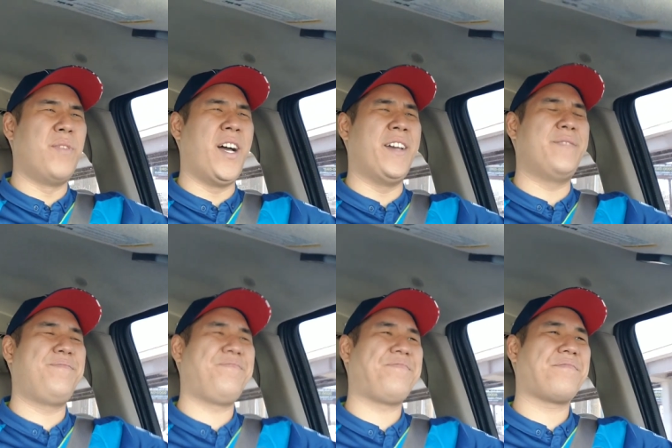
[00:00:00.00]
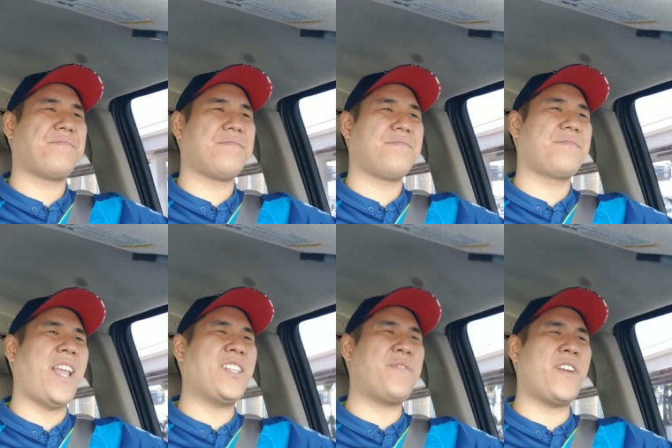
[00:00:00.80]
But
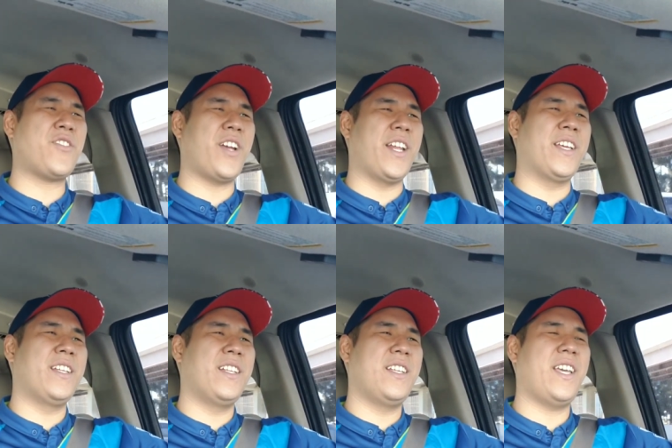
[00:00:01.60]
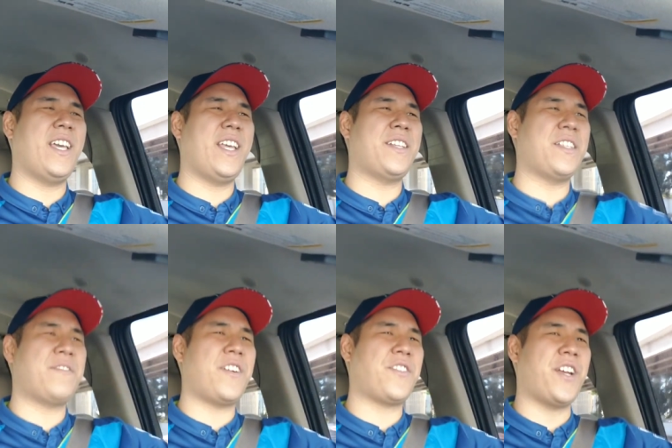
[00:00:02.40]
it's frustrating. It's
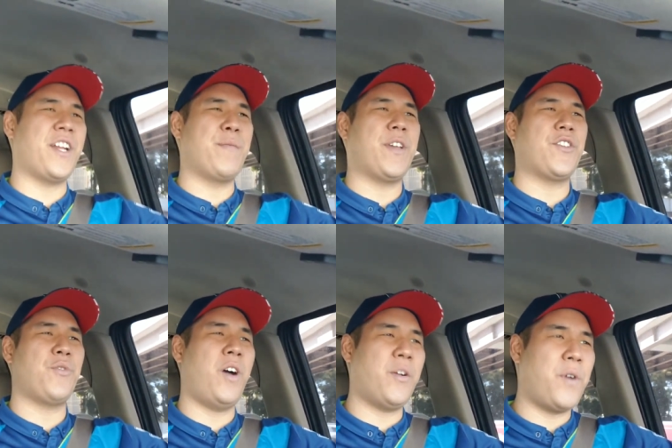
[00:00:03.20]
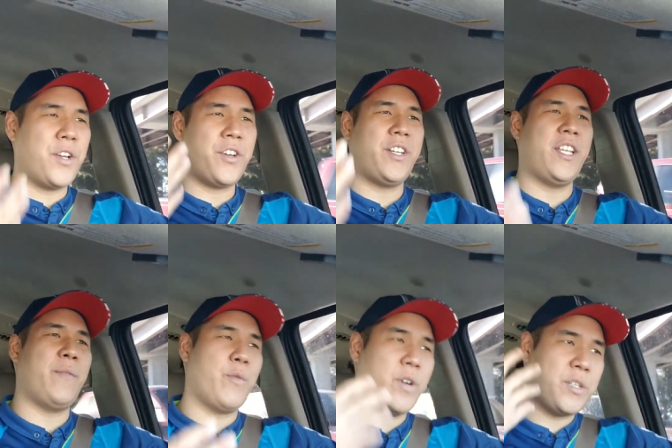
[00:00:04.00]
frustrating because you want to watch your
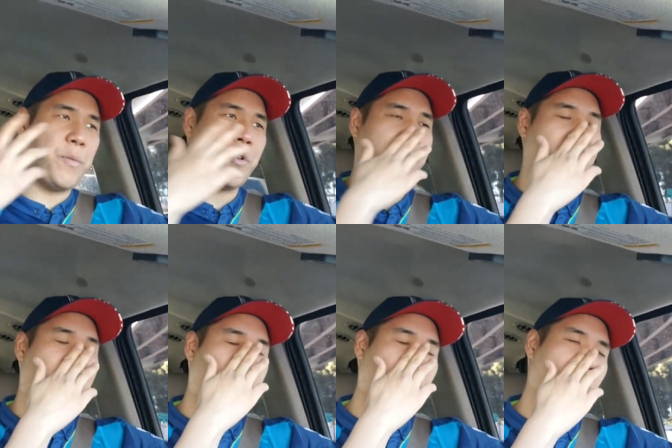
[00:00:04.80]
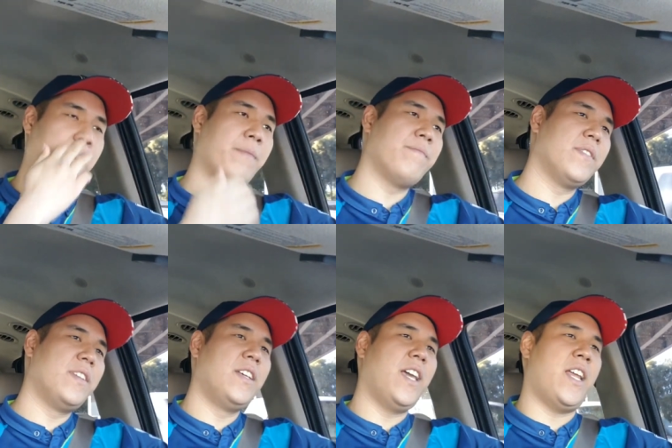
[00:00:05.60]
team, you want to support your team all the way.
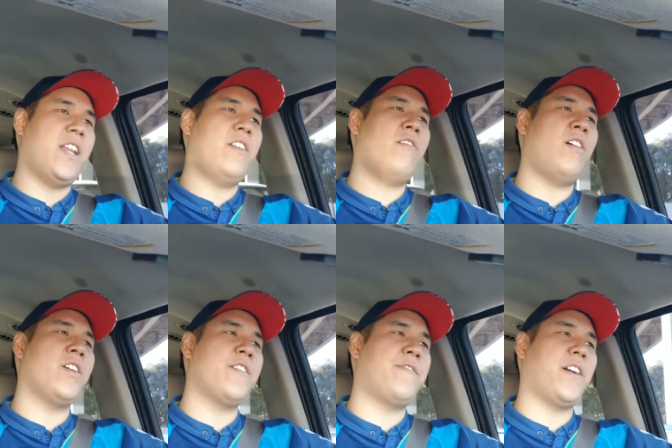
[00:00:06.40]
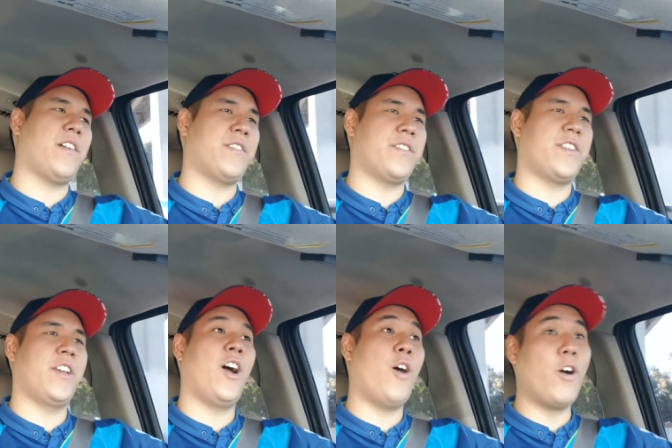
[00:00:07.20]
And I know all you fuckers are
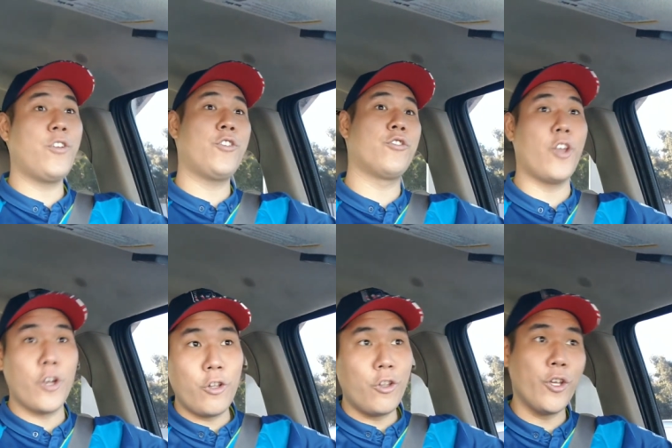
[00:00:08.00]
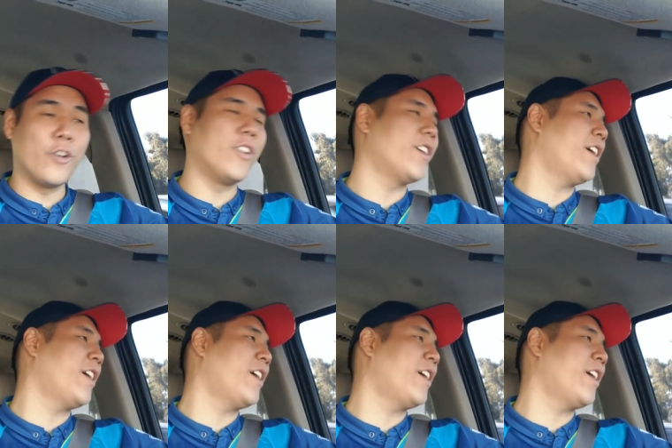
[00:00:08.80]
saying, oh, why don't you just get it illegal?